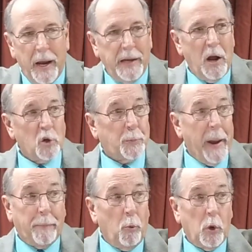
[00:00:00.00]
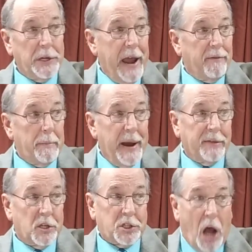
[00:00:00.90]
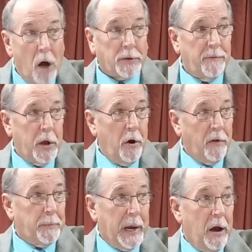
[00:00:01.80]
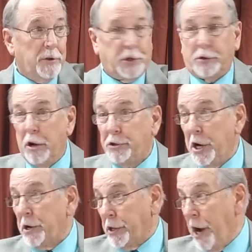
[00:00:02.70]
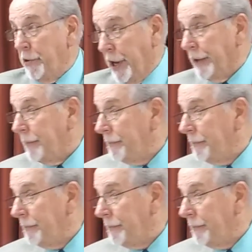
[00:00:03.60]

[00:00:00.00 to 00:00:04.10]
And those people will never be the salt of the earth because they're too sugar-coated.